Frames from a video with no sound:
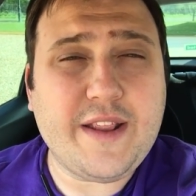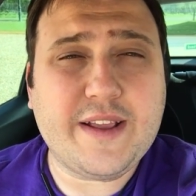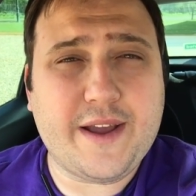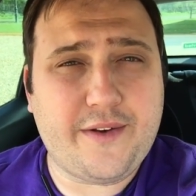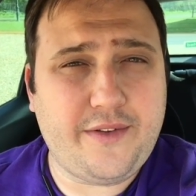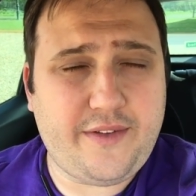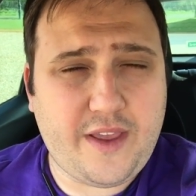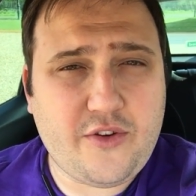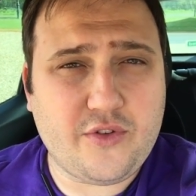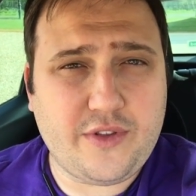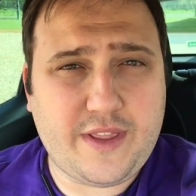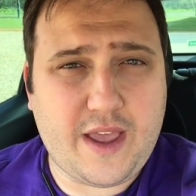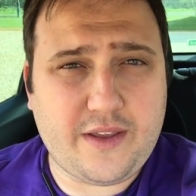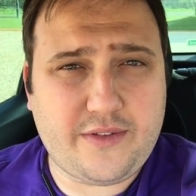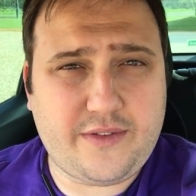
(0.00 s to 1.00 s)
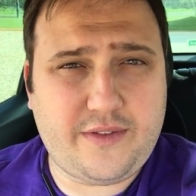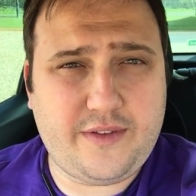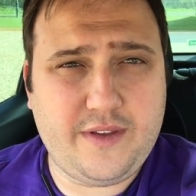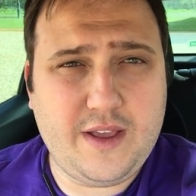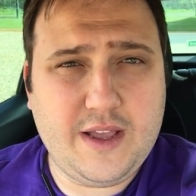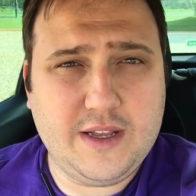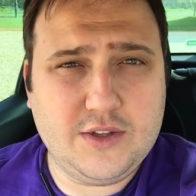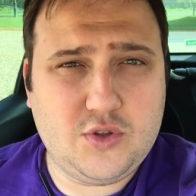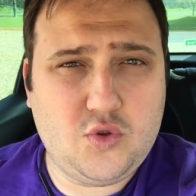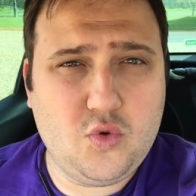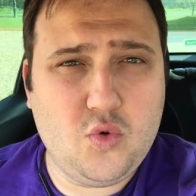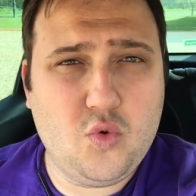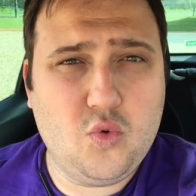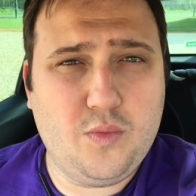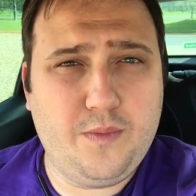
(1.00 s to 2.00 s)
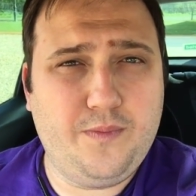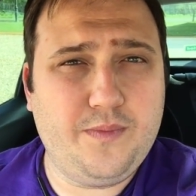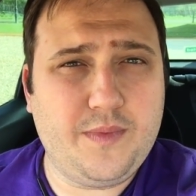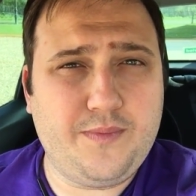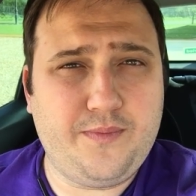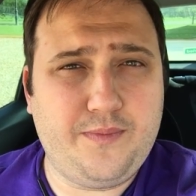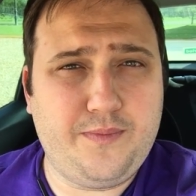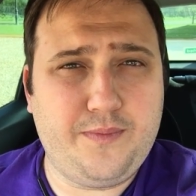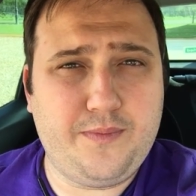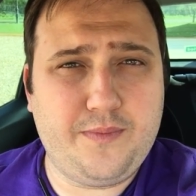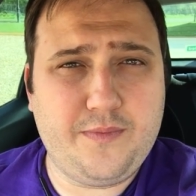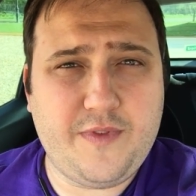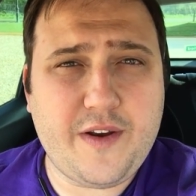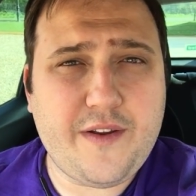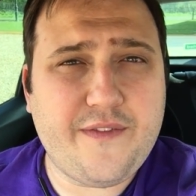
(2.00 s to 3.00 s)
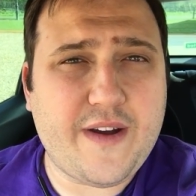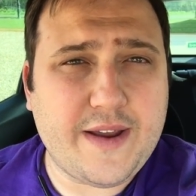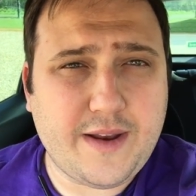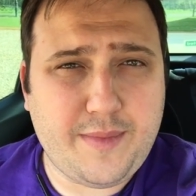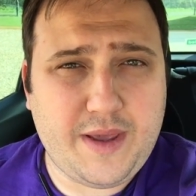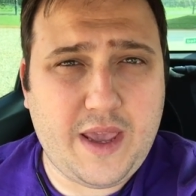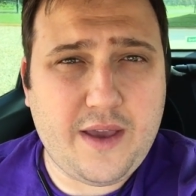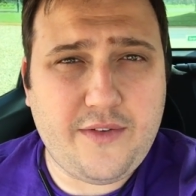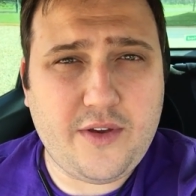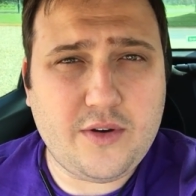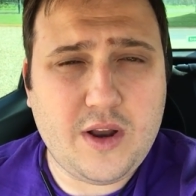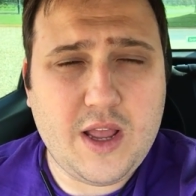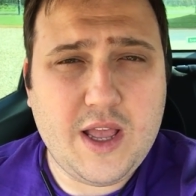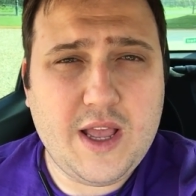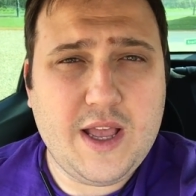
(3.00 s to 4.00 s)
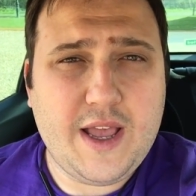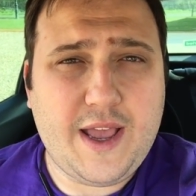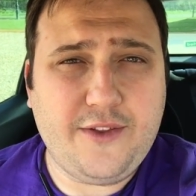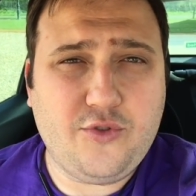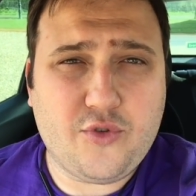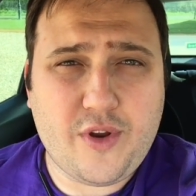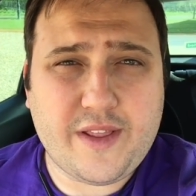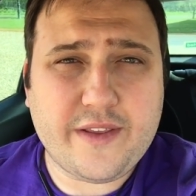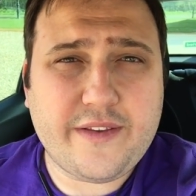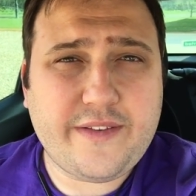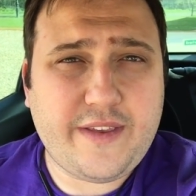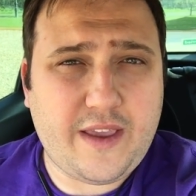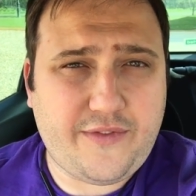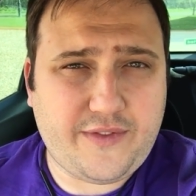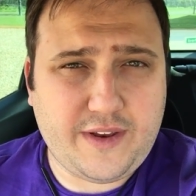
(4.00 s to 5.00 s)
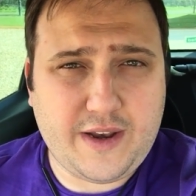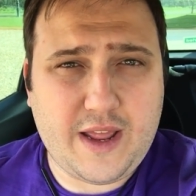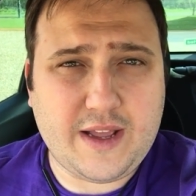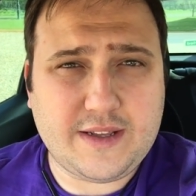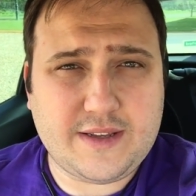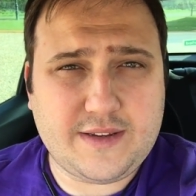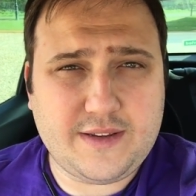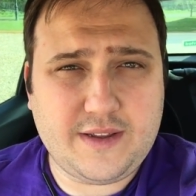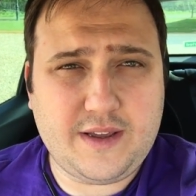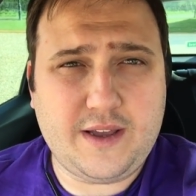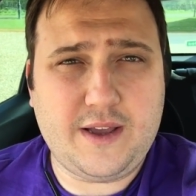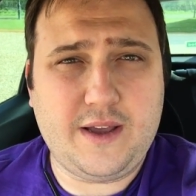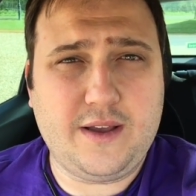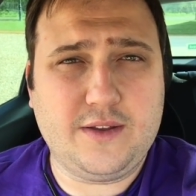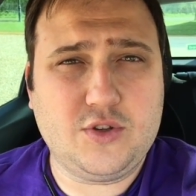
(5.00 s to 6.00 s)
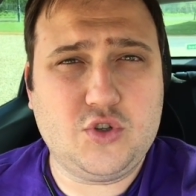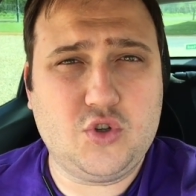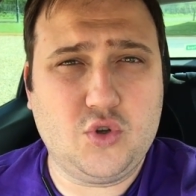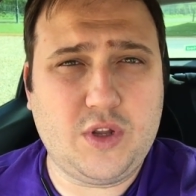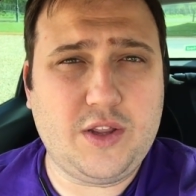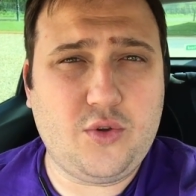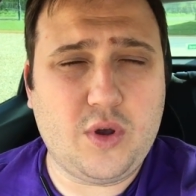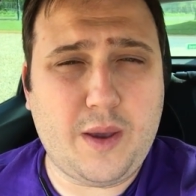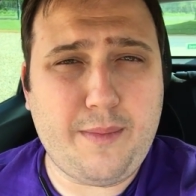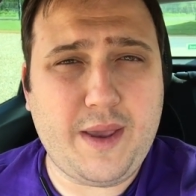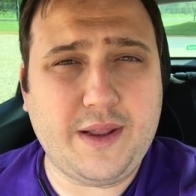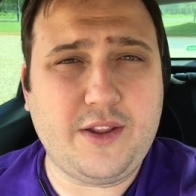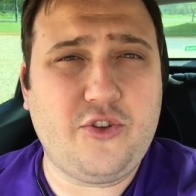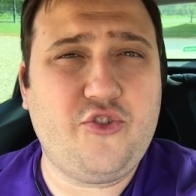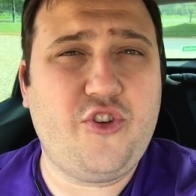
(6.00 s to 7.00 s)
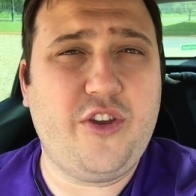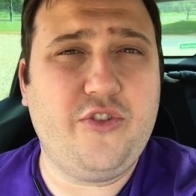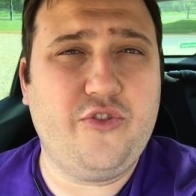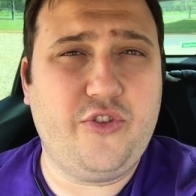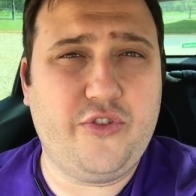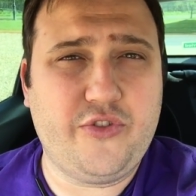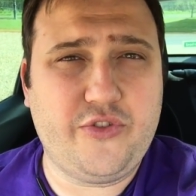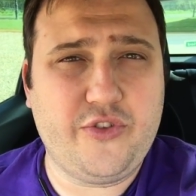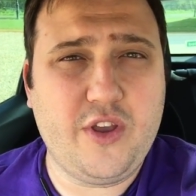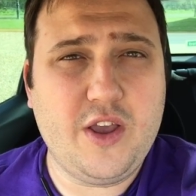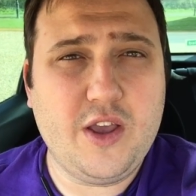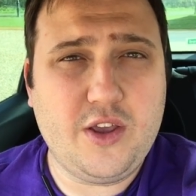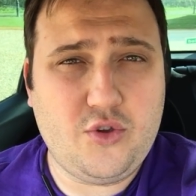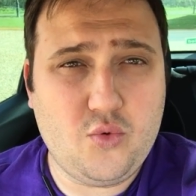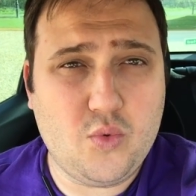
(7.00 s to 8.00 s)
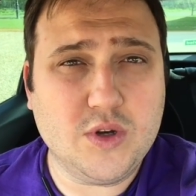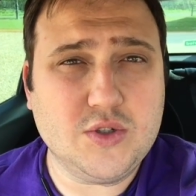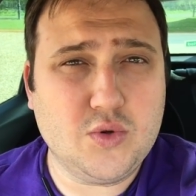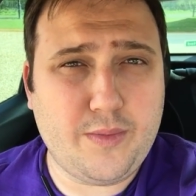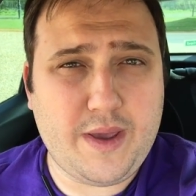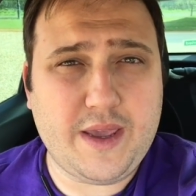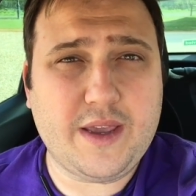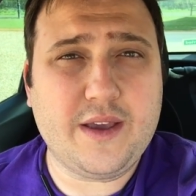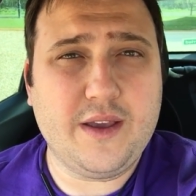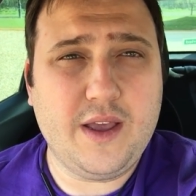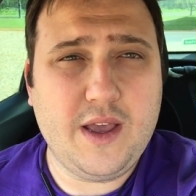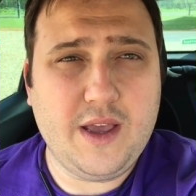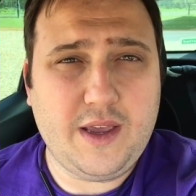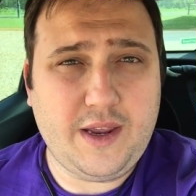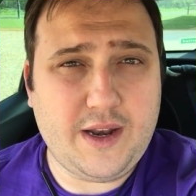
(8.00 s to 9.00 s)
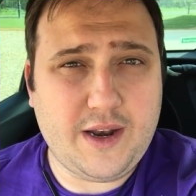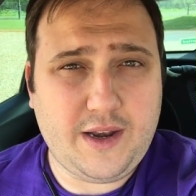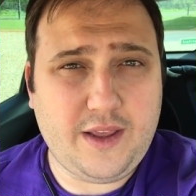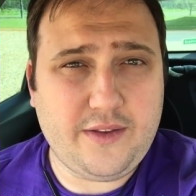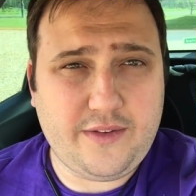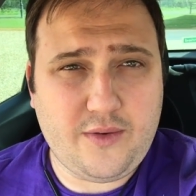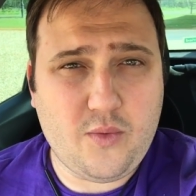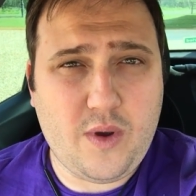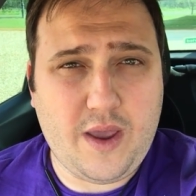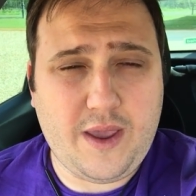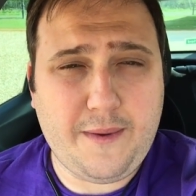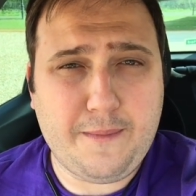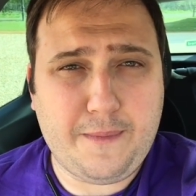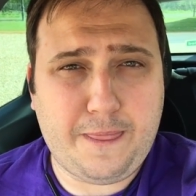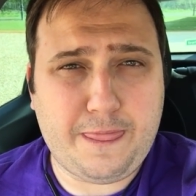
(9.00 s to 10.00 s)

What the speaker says: characterization tests to verify the behavior and to create a safety net so that you can make the changes you want to make in an easy way,